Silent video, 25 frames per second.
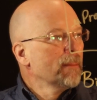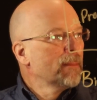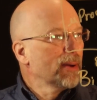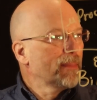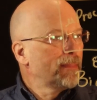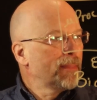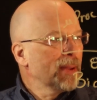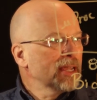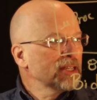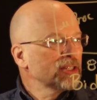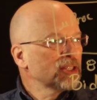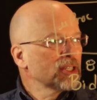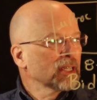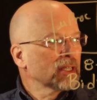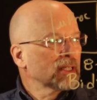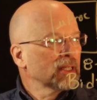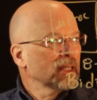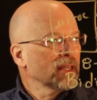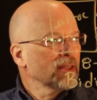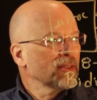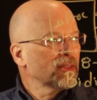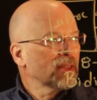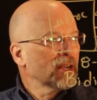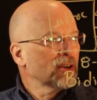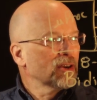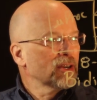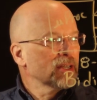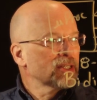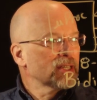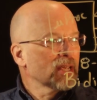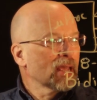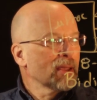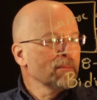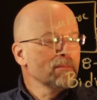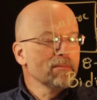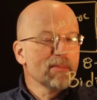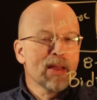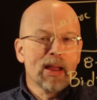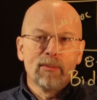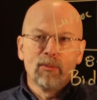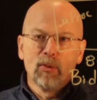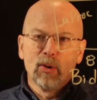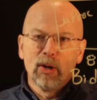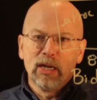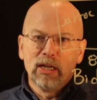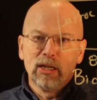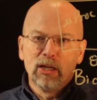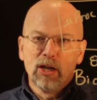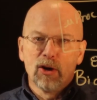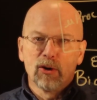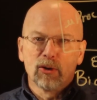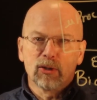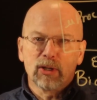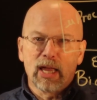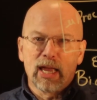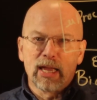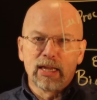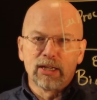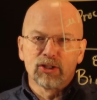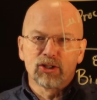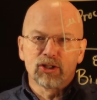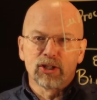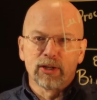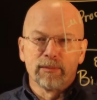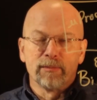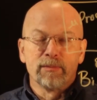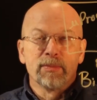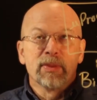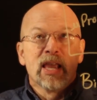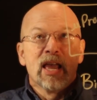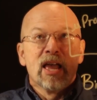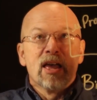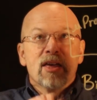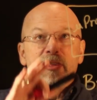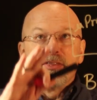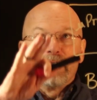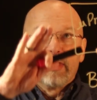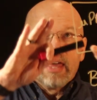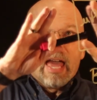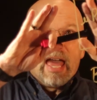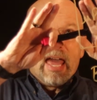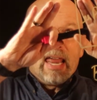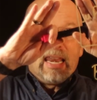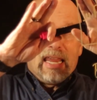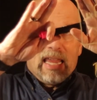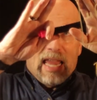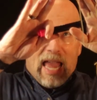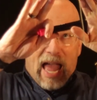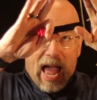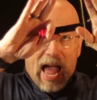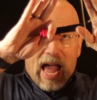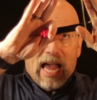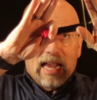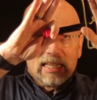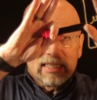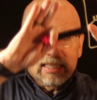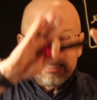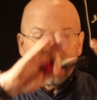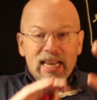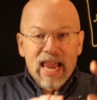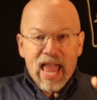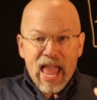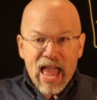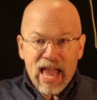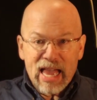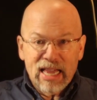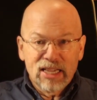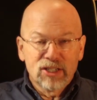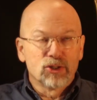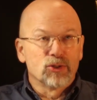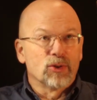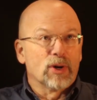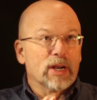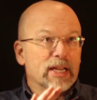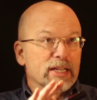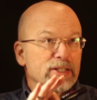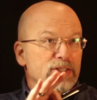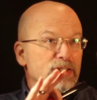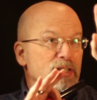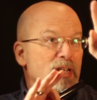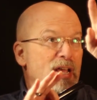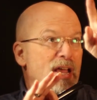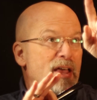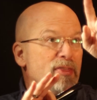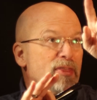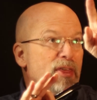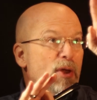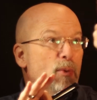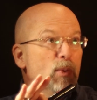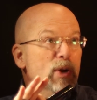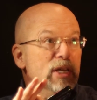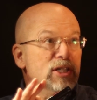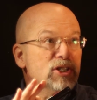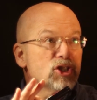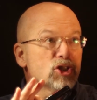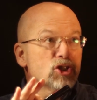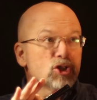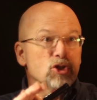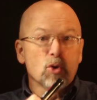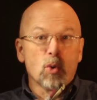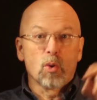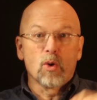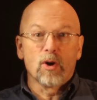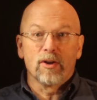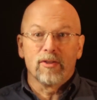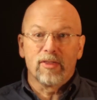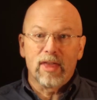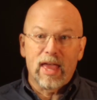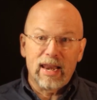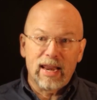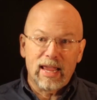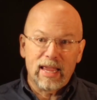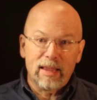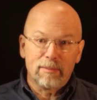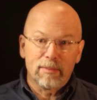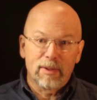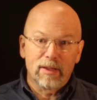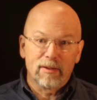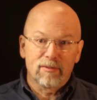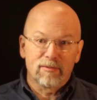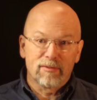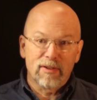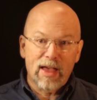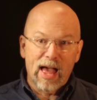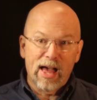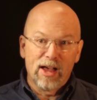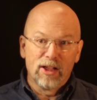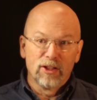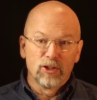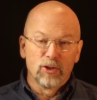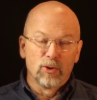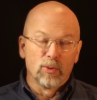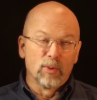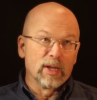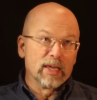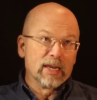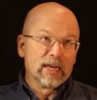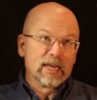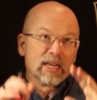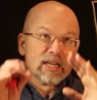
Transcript: But basically, there is a memory location that has an address that we store that 8-bit value in.